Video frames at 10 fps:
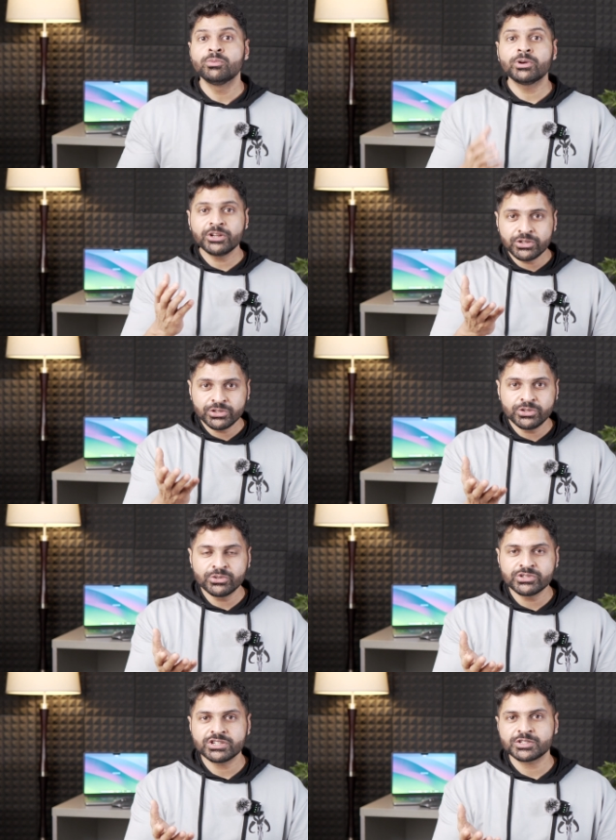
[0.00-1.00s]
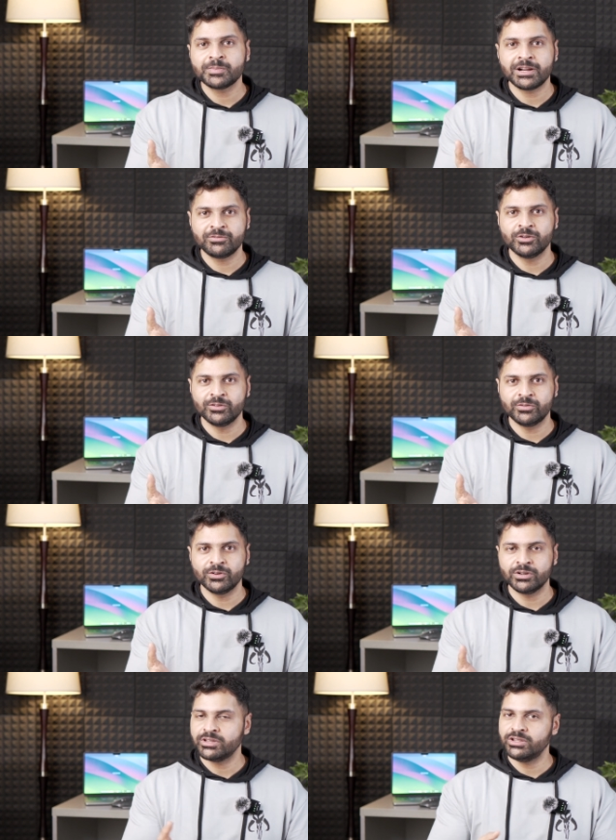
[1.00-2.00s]
What do you use your smartphone
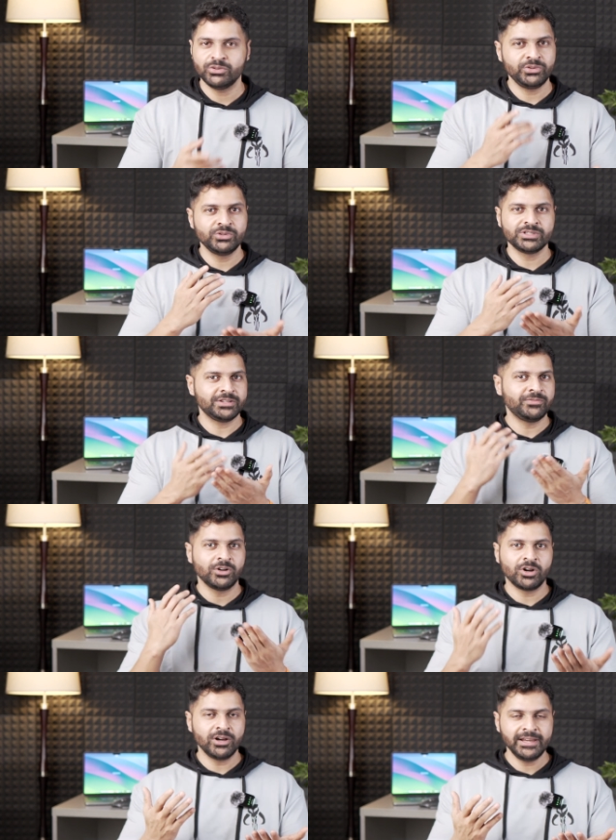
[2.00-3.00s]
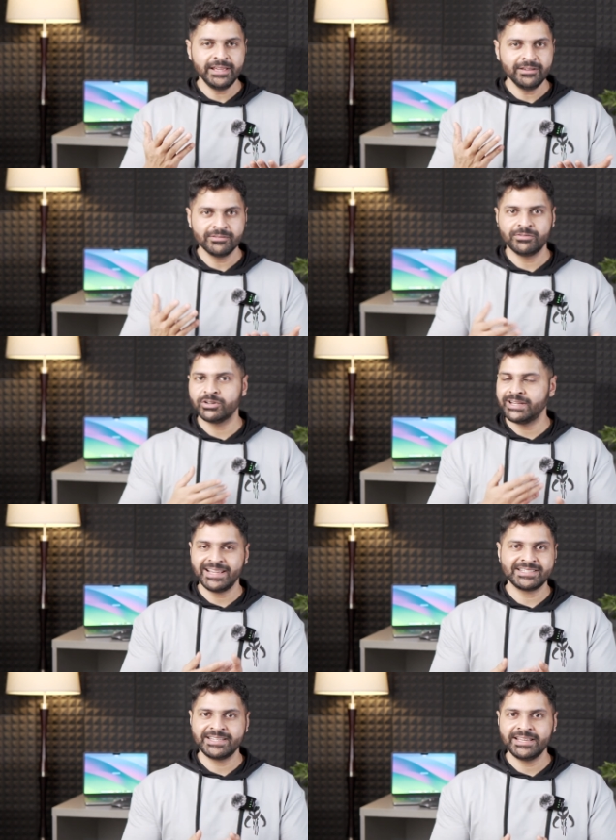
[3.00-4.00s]
for? You use it for calling, for
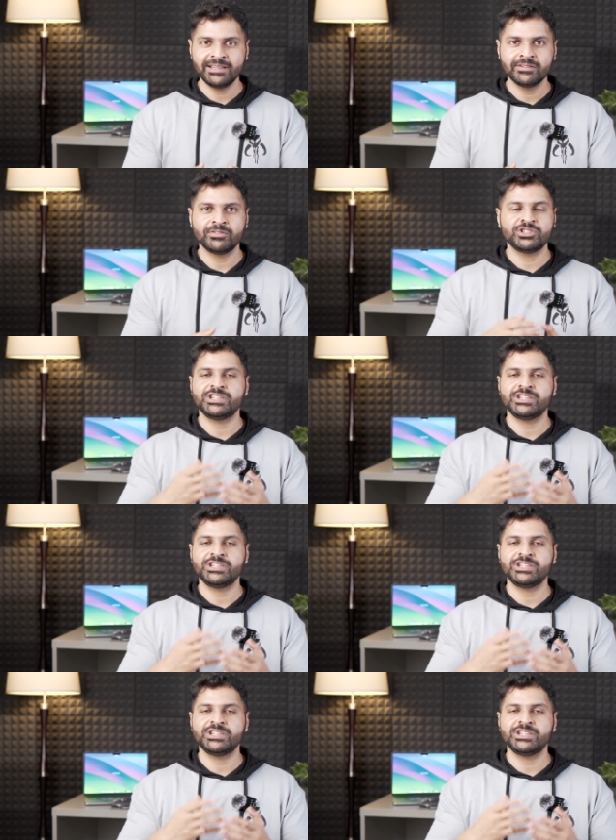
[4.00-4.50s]
texting, for